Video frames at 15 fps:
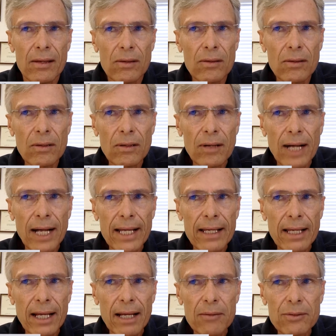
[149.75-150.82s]

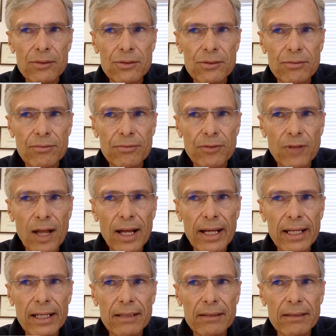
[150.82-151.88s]
I was
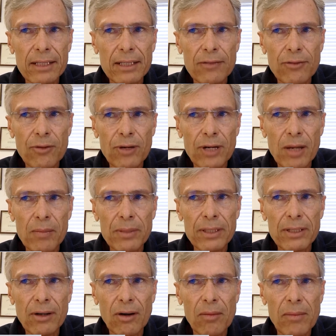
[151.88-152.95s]
flying for a company
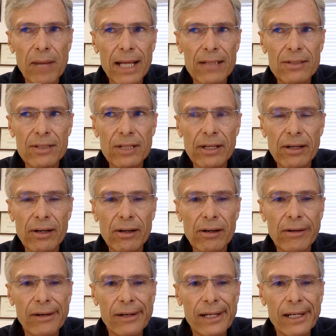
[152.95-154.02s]
called Max
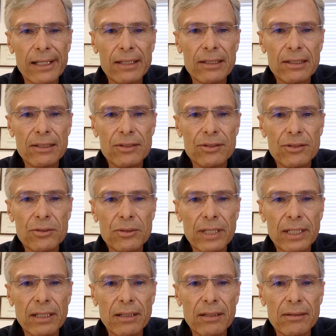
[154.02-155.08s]
Air and
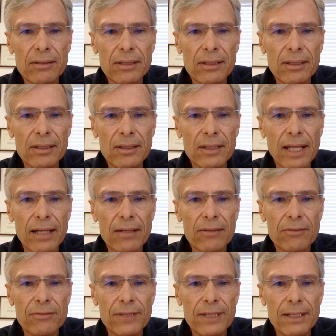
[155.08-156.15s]
doing a lot
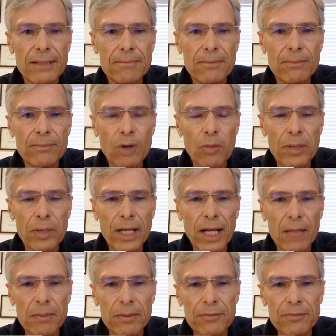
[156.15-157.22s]
of open
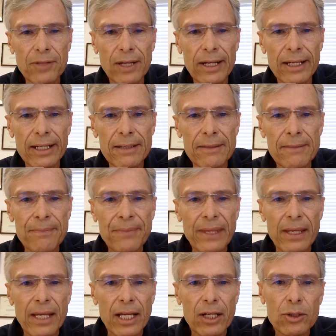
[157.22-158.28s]
cockpit flying,
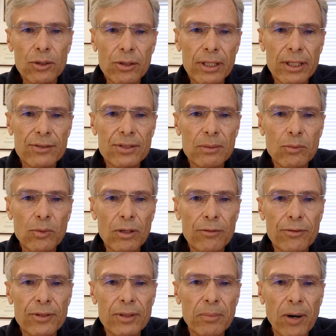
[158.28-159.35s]
including some work
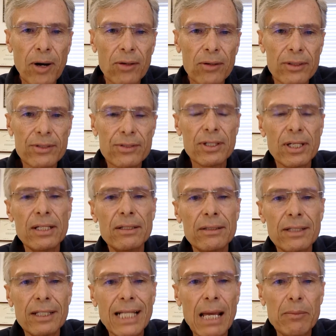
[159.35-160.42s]
for the Bartletts
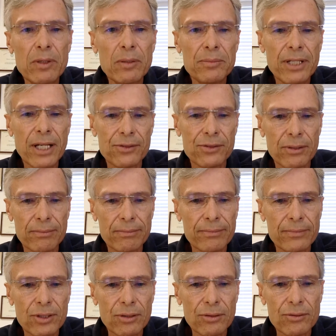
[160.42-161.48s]
in the Namib Desert.
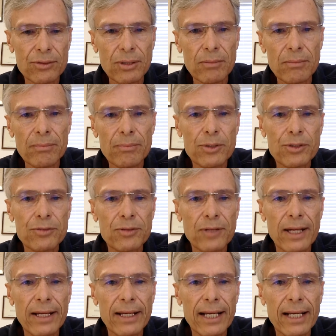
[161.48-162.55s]
So some bush
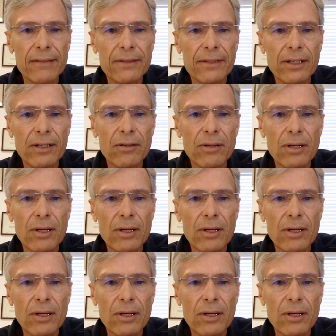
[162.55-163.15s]
flying out there